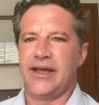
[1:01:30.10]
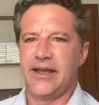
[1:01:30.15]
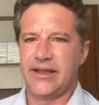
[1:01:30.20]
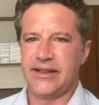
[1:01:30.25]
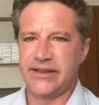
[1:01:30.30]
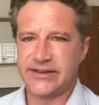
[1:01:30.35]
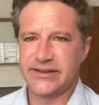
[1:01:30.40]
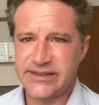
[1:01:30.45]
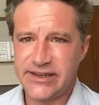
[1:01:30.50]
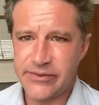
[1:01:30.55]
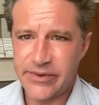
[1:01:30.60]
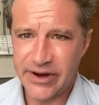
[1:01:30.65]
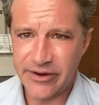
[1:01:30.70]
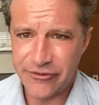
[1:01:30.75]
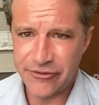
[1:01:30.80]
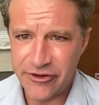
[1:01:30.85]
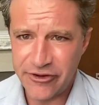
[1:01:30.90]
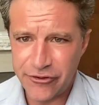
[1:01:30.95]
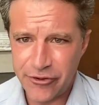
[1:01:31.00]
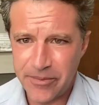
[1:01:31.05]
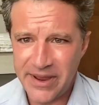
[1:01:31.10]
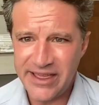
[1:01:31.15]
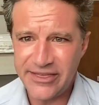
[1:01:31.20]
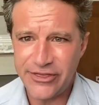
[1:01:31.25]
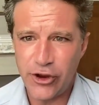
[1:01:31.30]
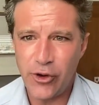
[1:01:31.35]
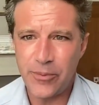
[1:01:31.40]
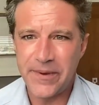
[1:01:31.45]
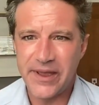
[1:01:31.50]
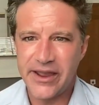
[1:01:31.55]
Let's see, we got a friend from
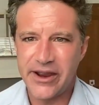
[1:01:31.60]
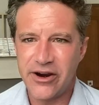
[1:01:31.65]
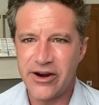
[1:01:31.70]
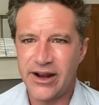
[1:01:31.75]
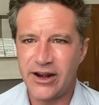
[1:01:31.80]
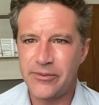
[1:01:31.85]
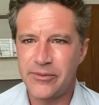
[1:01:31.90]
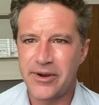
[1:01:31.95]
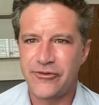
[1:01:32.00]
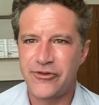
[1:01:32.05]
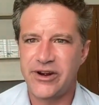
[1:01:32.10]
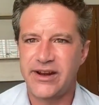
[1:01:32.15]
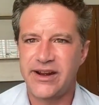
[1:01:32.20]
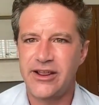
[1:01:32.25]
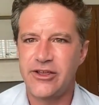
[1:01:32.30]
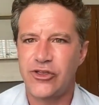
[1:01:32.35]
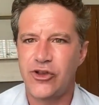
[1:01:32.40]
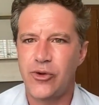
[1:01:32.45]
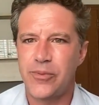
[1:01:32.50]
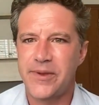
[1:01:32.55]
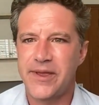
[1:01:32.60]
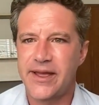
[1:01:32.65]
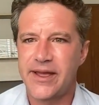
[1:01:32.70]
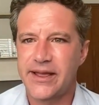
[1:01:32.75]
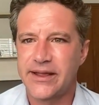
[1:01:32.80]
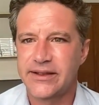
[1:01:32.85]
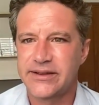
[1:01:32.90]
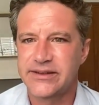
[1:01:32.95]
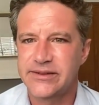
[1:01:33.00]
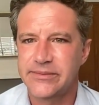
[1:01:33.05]
Ethiopia here. Hello, my friend in
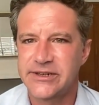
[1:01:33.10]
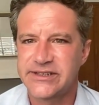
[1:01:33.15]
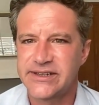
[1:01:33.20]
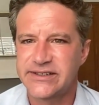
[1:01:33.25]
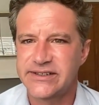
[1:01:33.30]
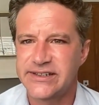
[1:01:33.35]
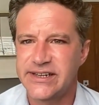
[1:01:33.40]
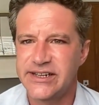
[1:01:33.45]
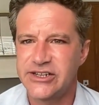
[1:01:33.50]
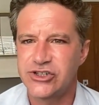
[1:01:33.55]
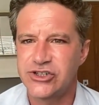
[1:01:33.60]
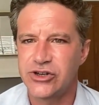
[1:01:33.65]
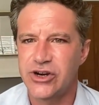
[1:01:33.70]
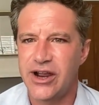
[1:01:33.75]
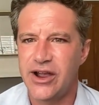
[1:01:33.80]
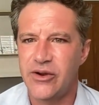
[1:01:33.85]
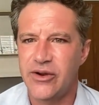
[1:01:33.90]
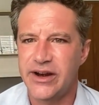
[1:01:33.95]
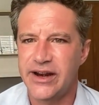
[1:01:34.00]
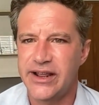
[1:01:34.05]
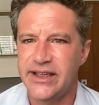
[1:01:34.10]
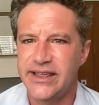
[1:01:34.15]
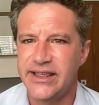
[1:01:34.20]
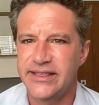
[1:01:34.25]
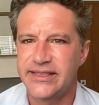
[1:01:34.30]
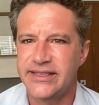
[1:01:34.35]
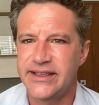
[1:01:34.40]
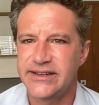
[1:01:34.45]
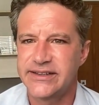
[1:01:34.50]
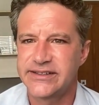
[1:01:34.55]
Ethiopia. Somebody says, teacher, how can I
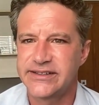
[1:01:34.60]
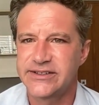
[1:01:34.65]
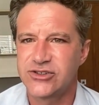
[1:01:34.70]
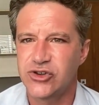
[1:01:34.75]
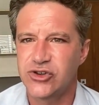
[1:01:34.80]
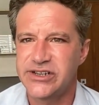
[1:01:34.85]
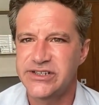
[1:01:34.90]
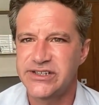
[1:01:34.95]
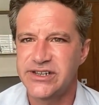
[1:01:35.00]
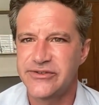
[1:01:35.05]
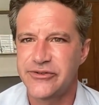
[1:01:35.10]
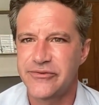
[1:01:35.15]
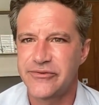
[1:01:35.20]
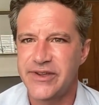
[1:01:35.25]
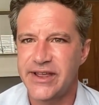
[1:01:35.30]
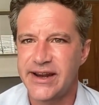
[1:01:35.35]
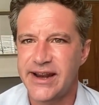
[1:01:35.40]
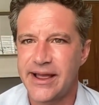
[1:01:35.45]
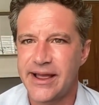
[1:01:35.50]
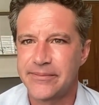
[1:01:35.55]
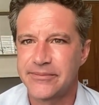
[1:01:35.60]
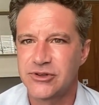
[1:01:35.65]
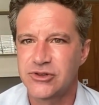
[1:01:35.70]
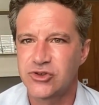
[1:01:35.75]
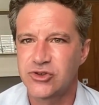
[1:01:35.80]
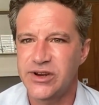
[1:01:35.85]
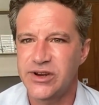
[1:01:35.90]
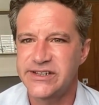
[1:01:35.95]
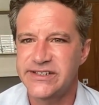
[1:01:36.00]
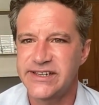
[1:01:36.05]
get this? Tracy from Vietnam.
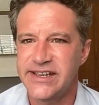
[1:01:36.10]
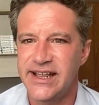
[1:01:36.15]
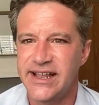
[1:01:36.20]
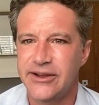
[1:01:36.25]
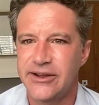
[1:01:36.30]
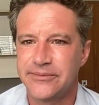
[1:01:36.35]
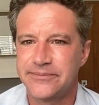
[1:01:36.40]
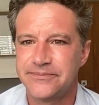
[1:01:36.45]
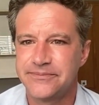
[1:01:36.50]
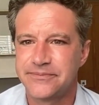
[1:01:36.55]
Tracy, hello.